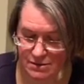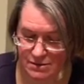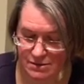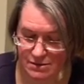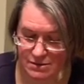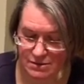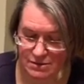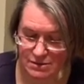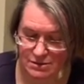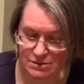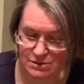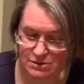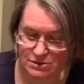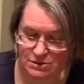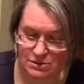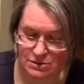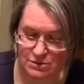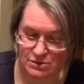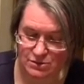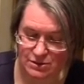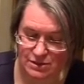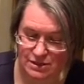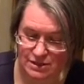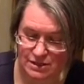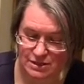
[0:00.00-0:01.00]
To do
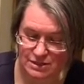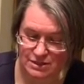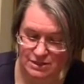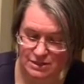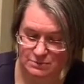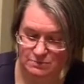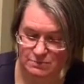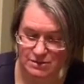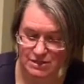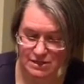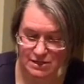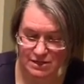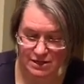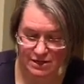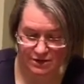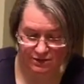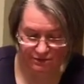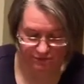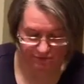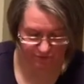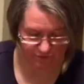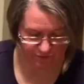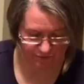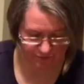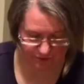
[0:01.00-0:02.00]
it, just be
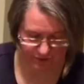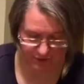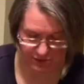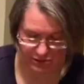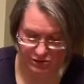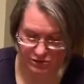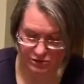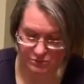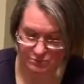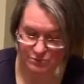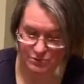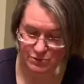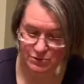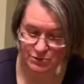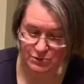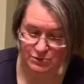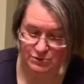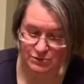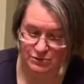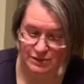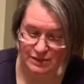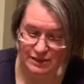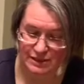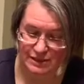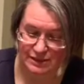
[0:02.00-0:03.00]
careful as you're
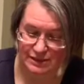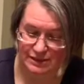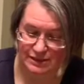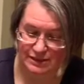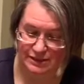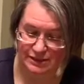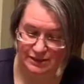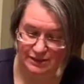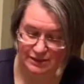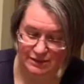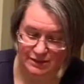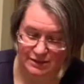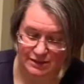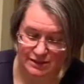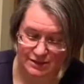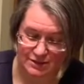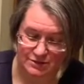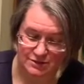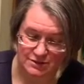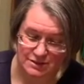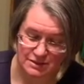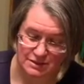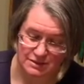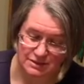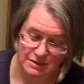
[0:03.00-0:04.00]
pulling here. I know
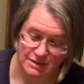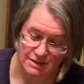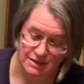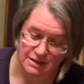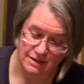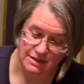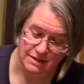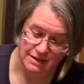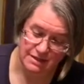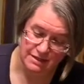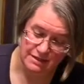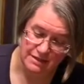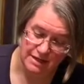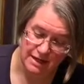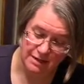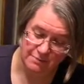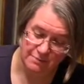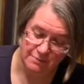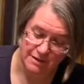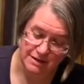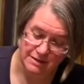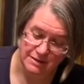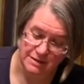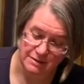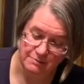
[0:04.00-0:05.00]
tape
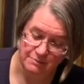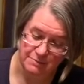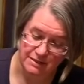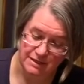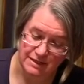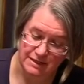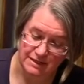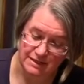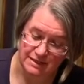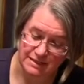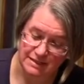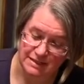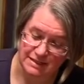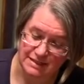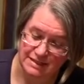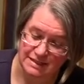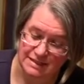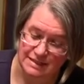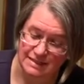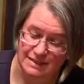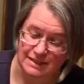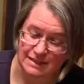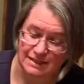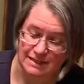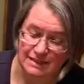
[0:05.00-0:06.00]
ends up being
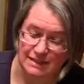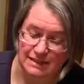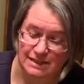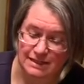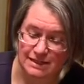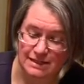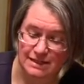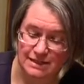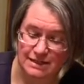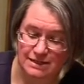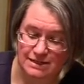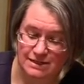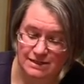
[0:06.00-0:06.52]
sticky.